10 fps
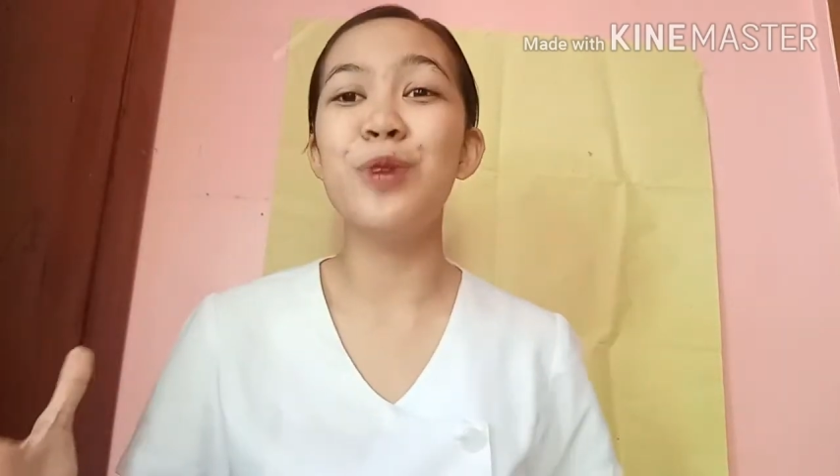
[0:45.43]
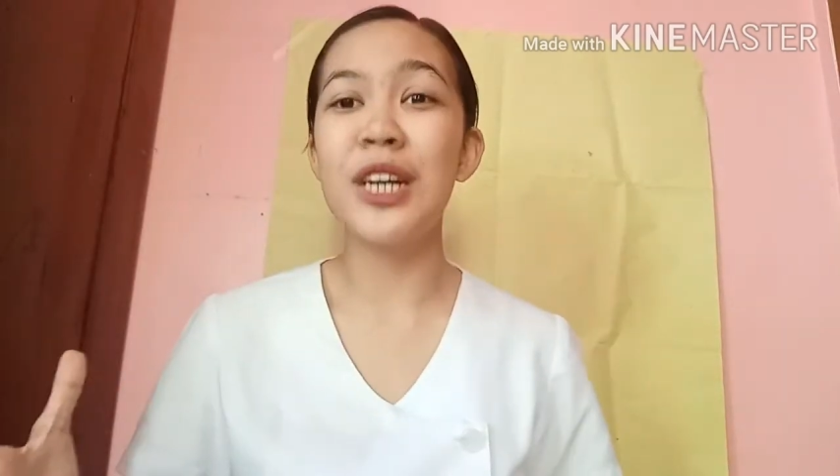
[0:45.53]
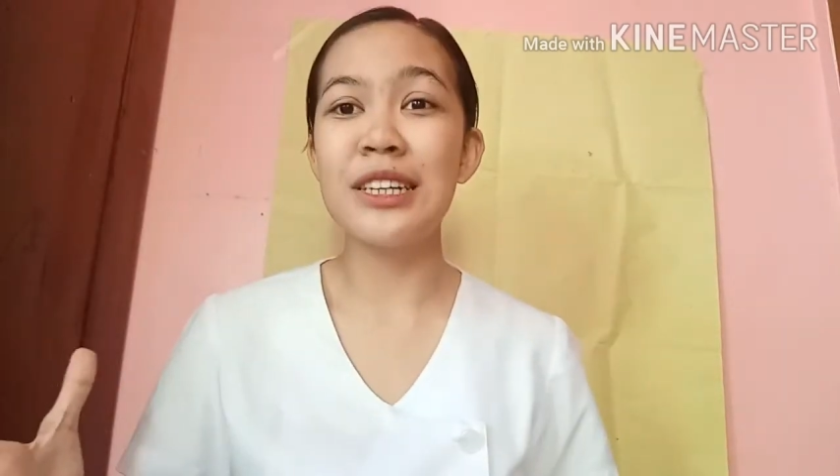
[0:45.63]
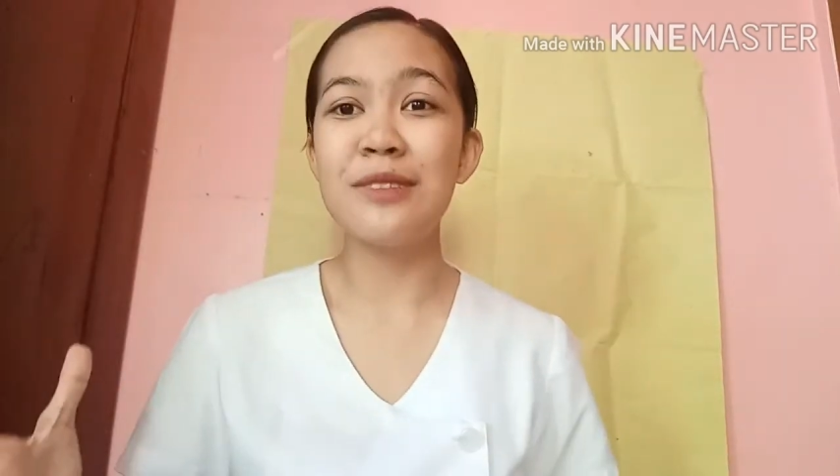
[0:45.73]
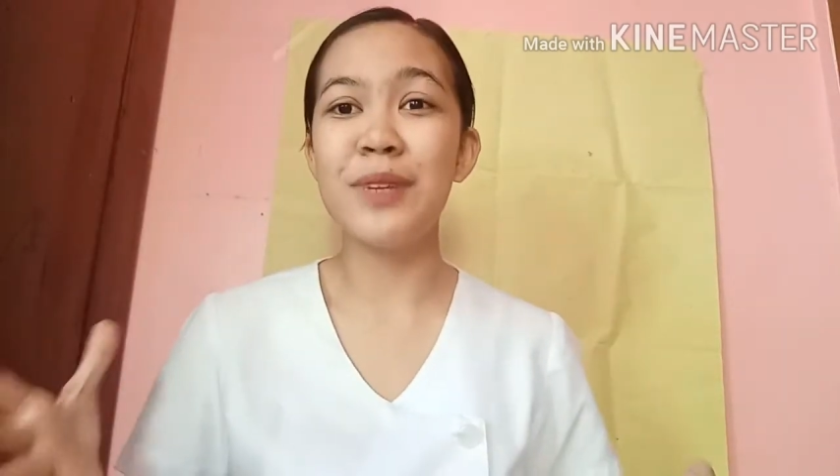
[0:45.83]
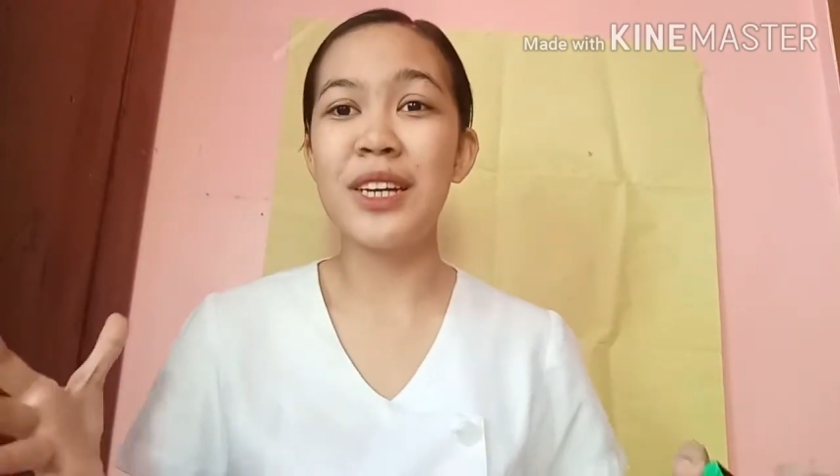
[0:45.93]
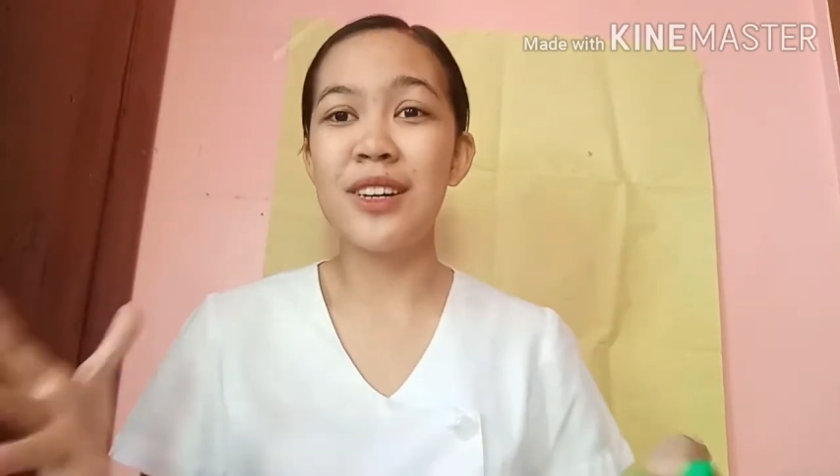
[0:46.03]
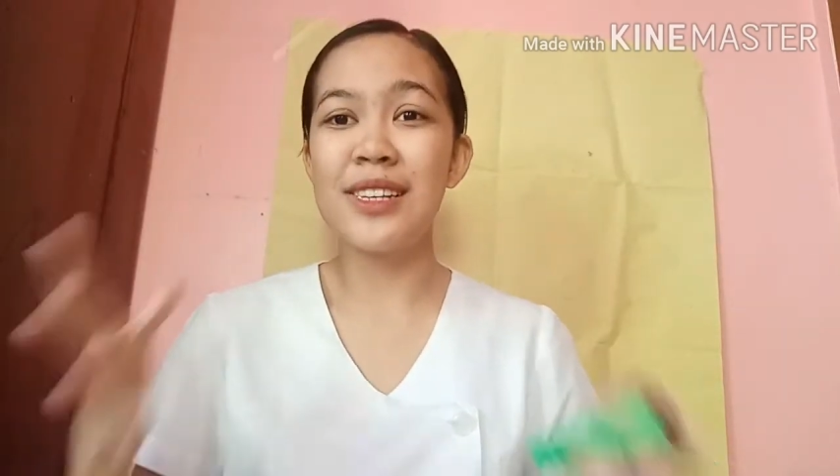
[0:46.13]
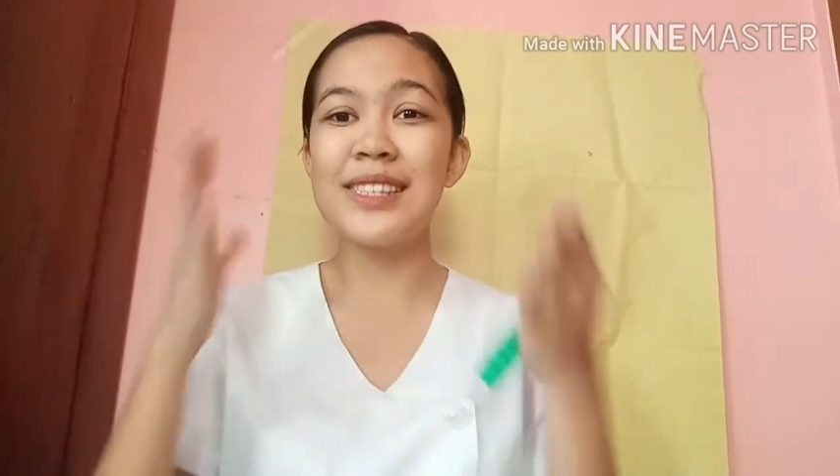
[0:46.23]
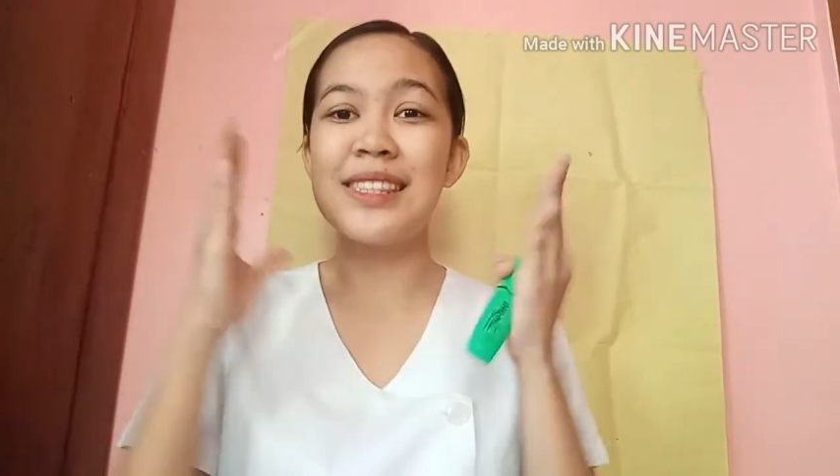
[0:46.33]
world
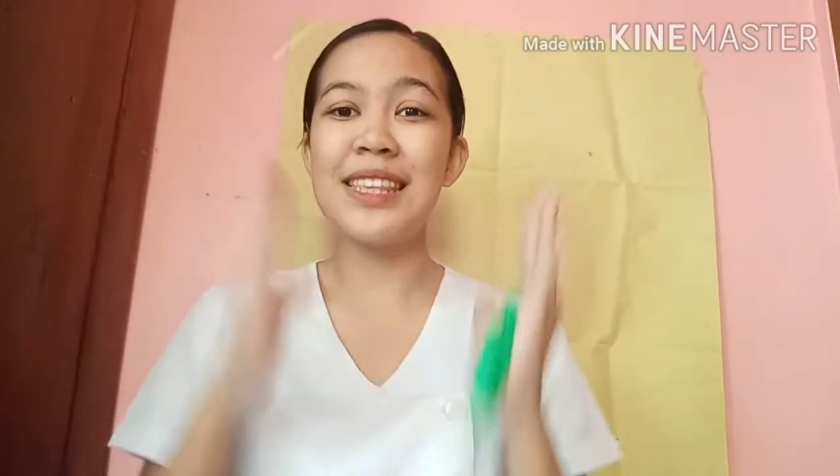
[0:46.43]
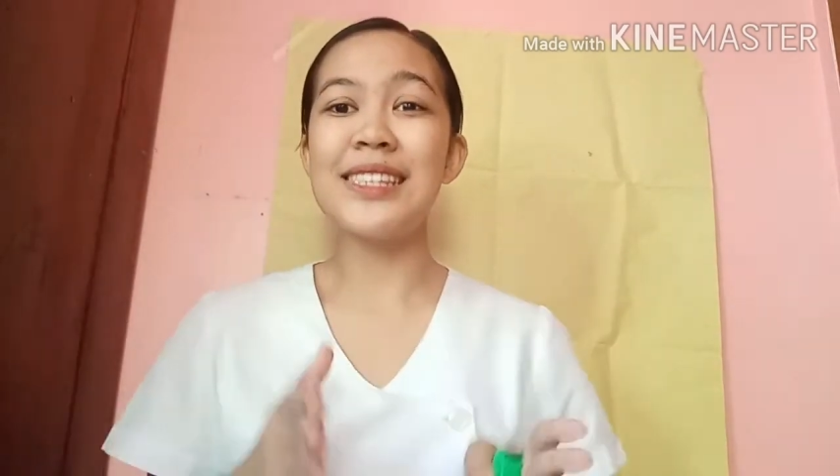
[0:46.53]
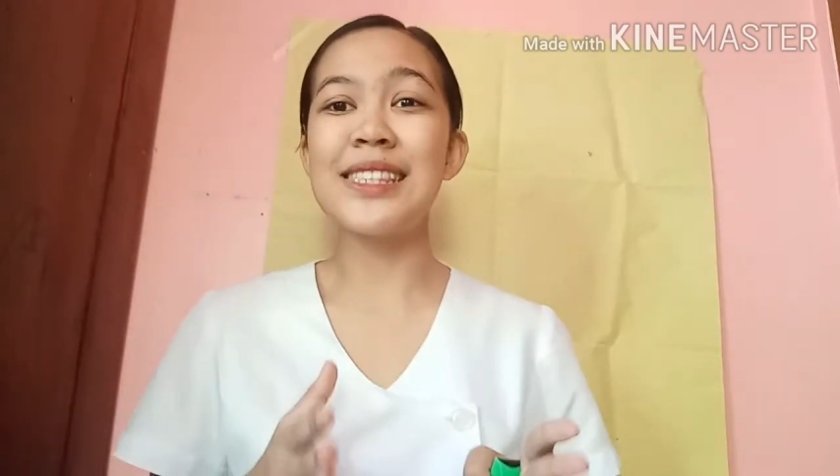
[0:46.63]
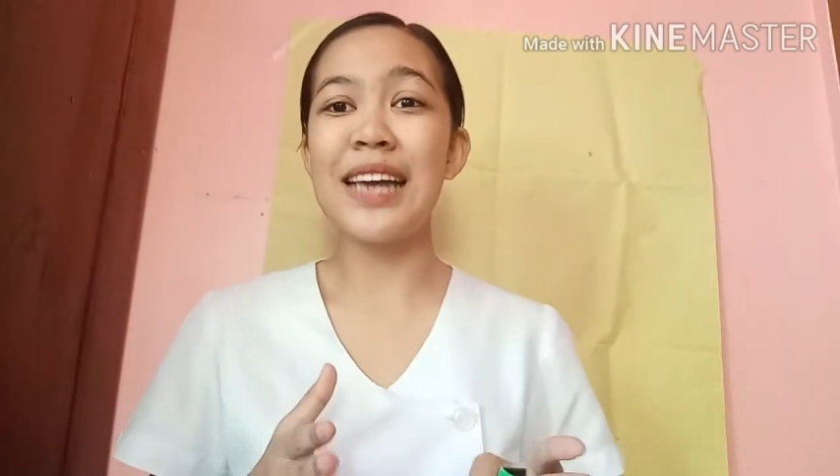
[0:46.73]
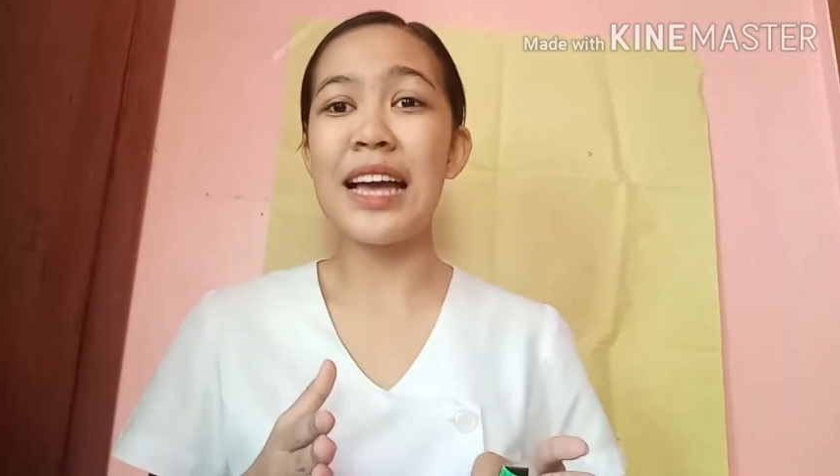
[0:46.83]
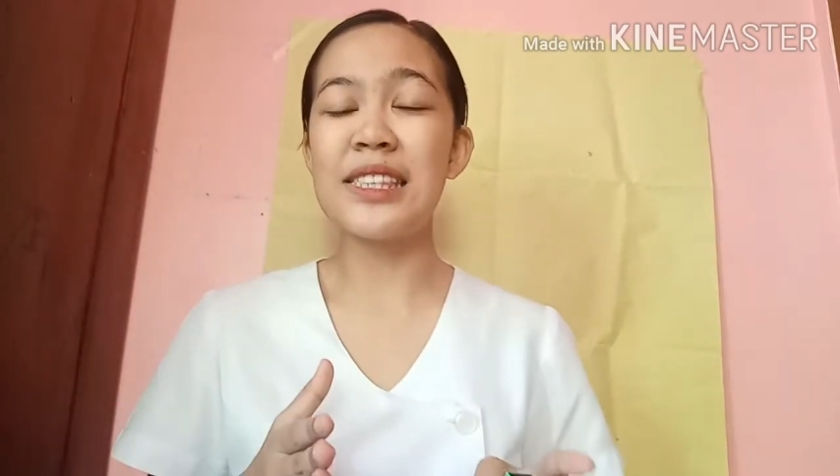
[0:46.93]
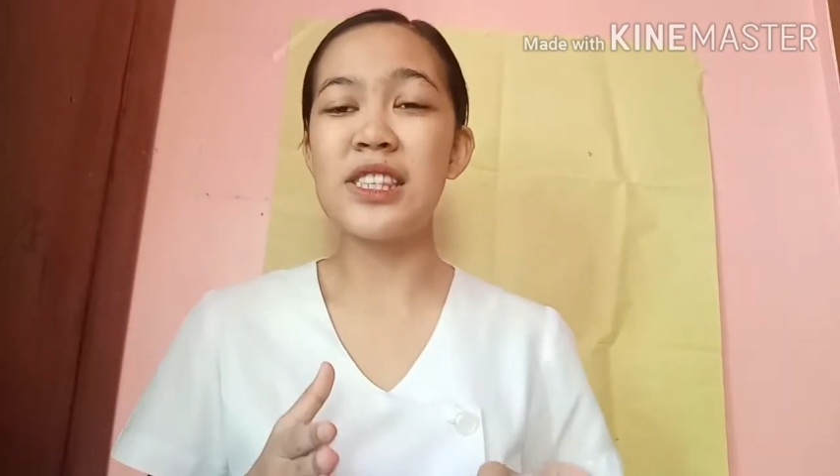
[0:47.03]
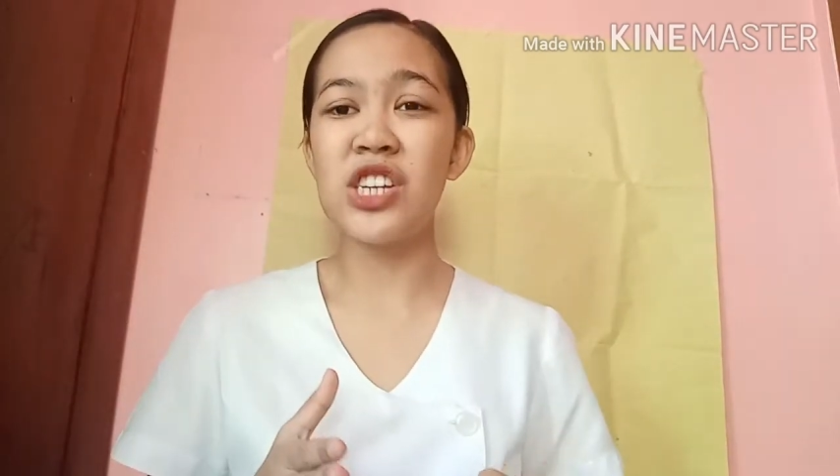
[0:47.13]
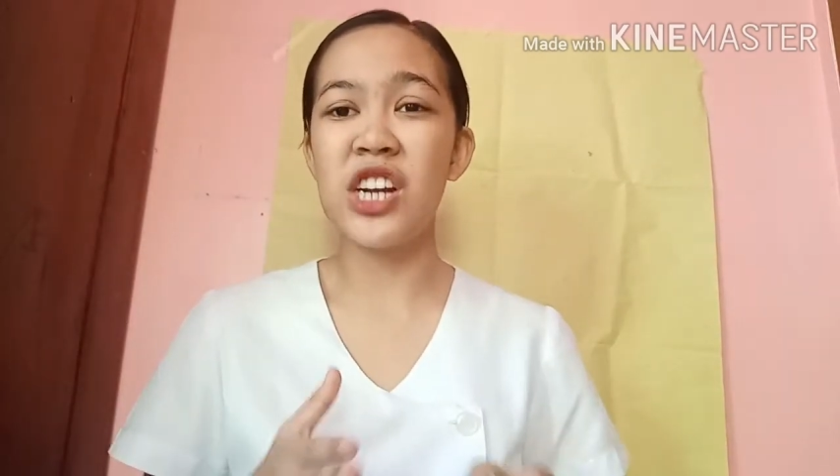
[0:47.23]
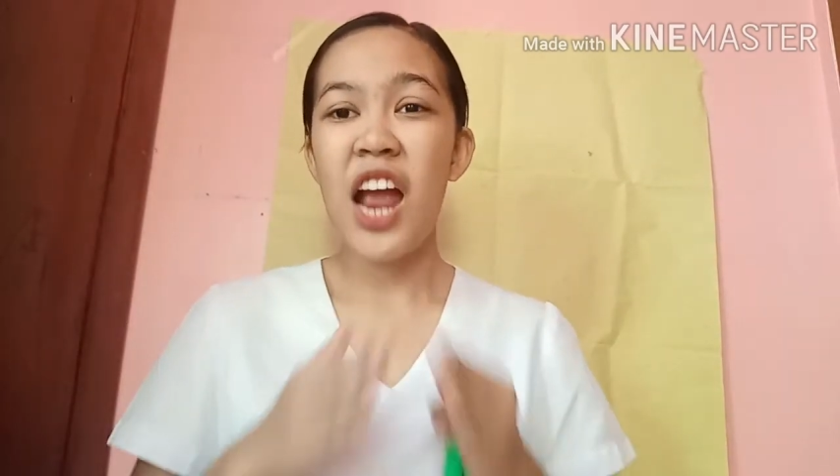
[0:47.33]
because this
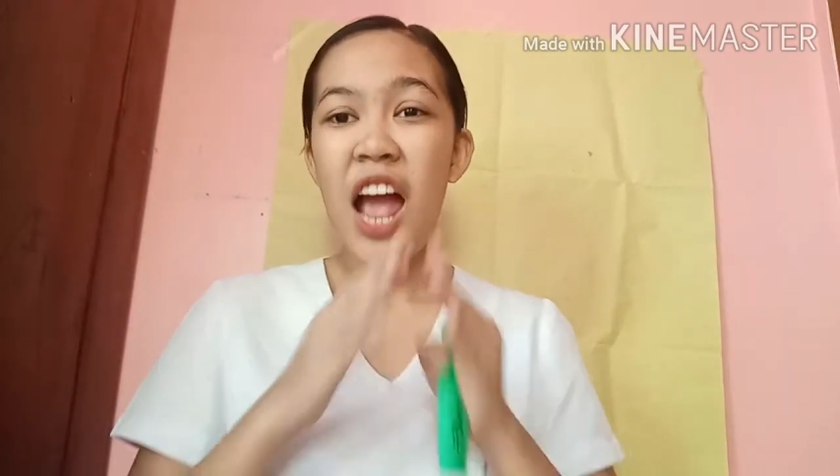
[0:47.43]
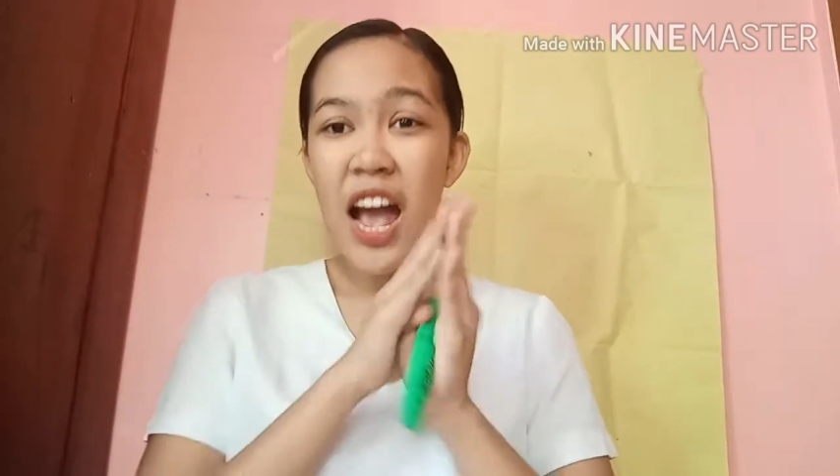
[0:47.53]
cancer